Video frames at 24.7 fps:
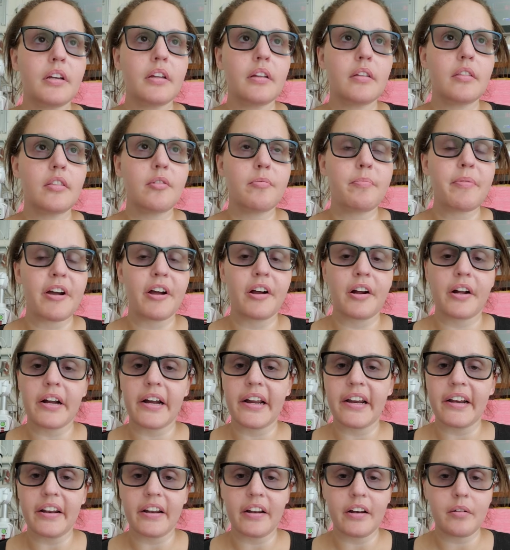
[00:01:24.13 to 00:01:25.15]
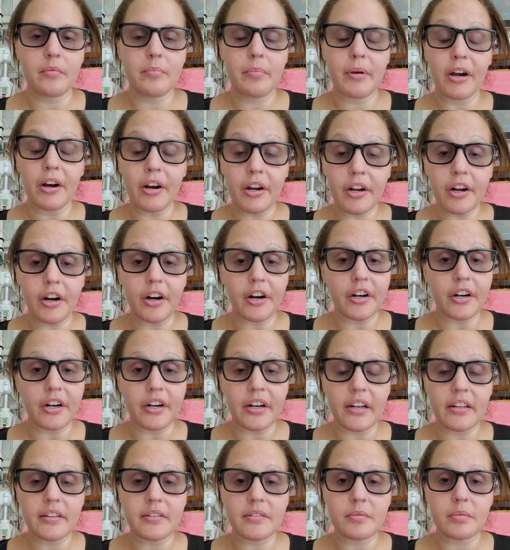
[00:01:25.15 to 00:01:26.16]
The
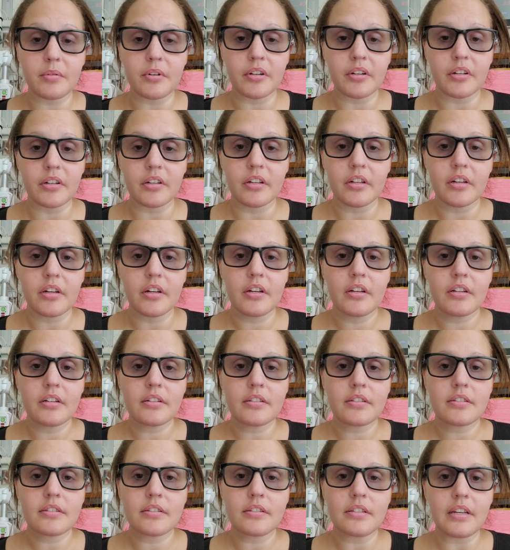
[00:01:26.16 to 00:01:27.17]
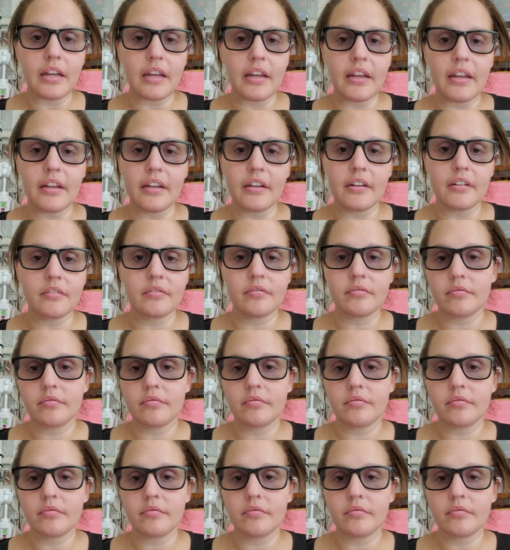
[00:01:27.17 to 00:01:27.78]
pericarditis will stay